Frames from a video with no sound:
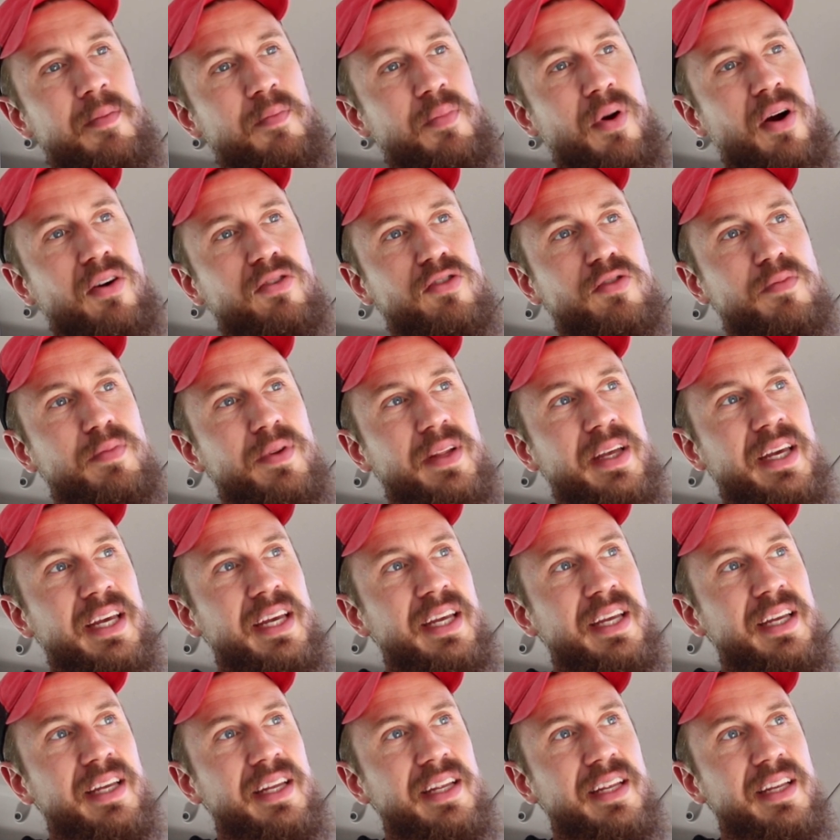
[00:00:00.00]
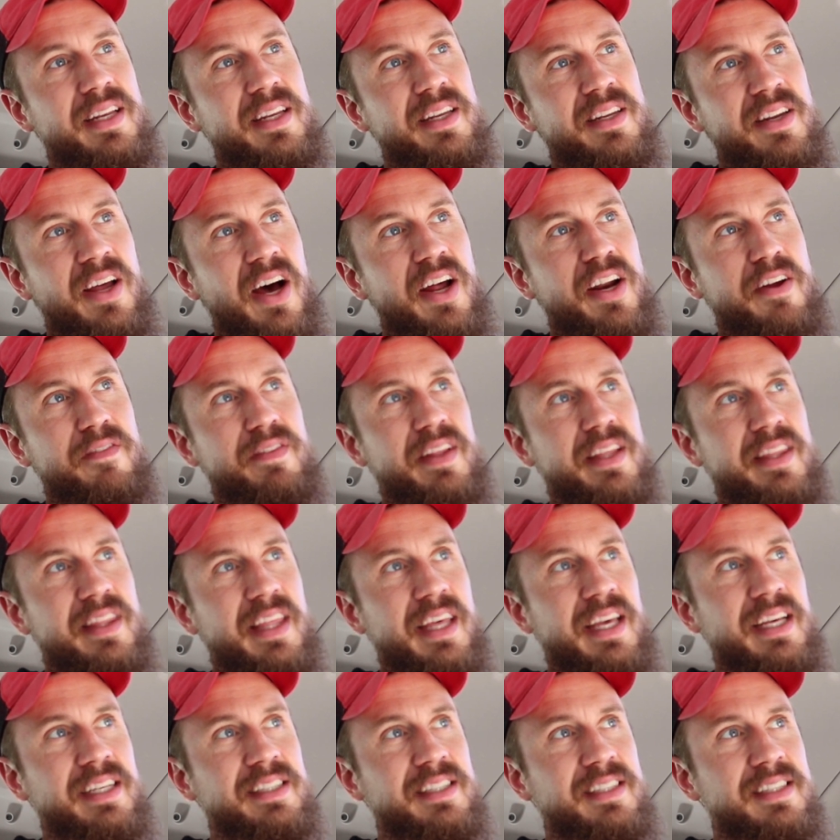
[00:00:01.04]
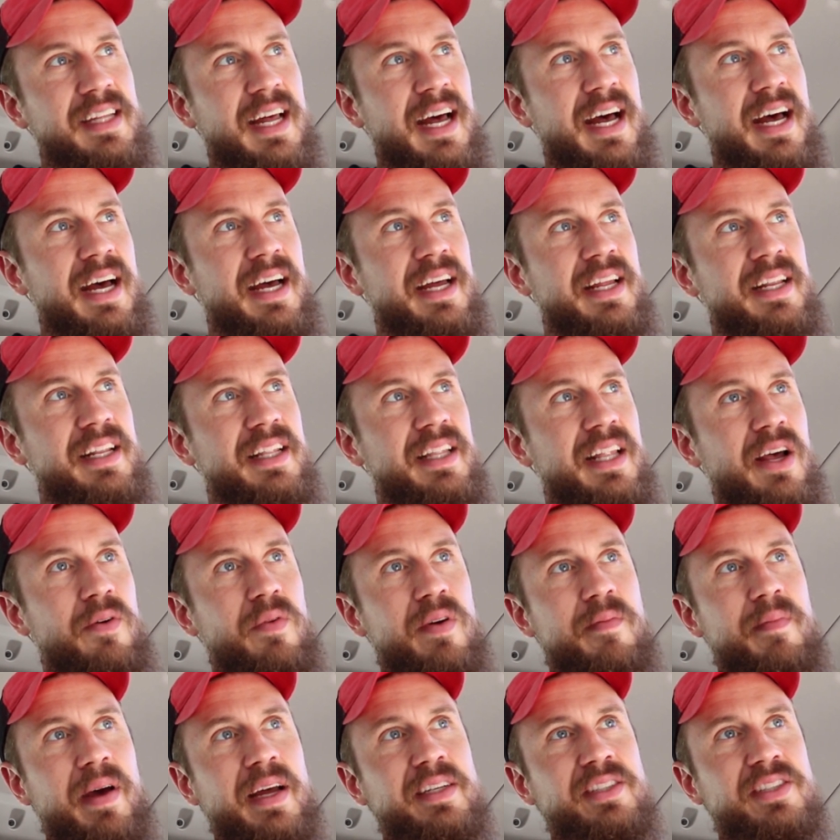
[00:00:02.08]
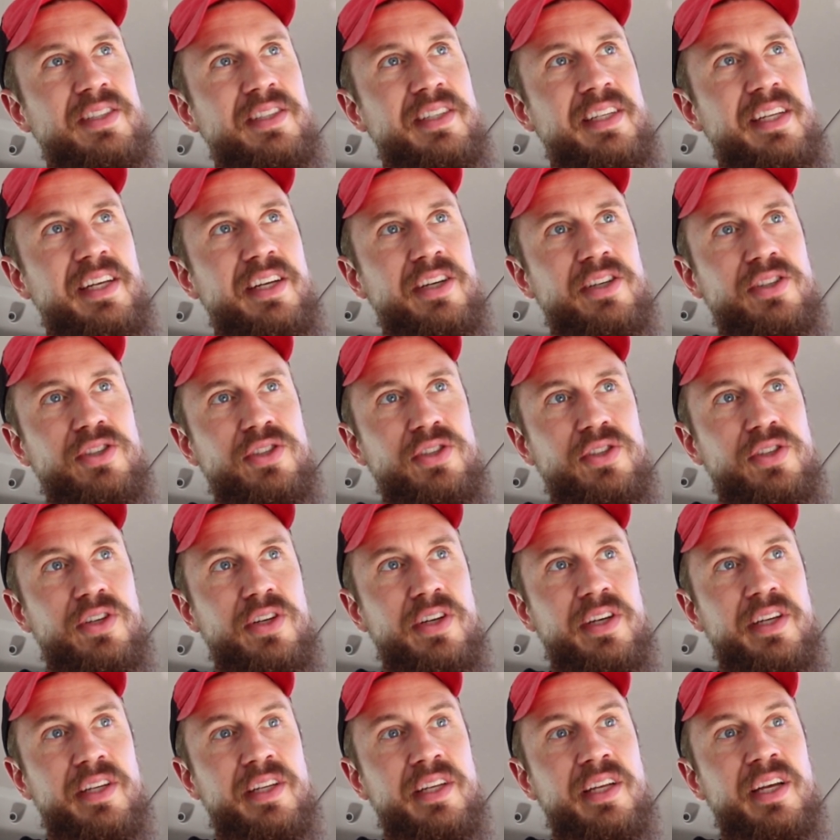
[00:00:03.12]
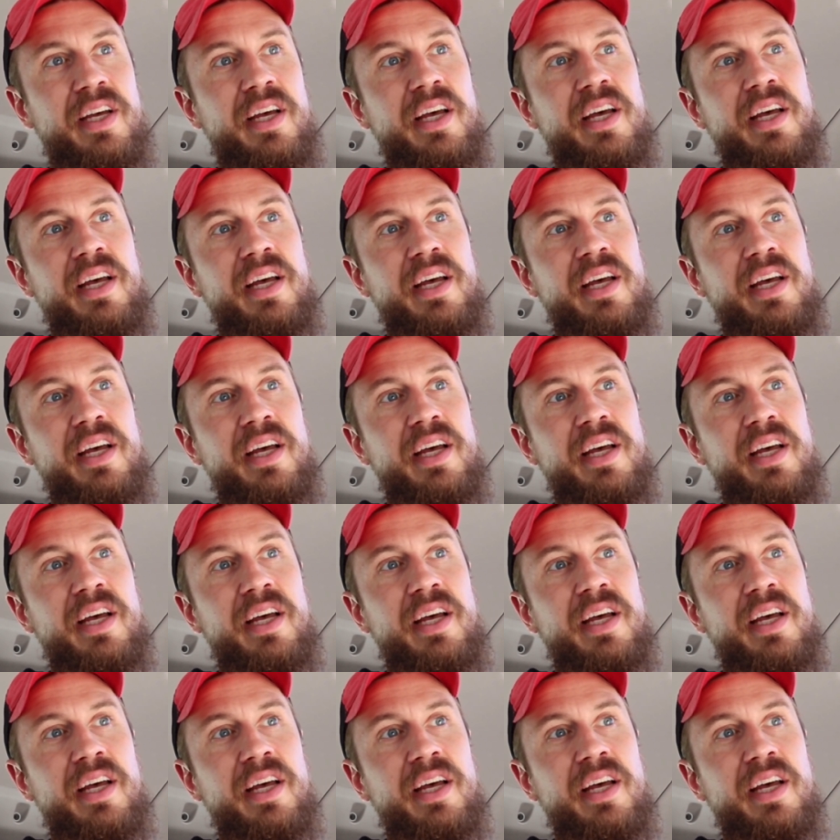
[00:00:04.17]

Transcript: probably none of the things that we mentioned here should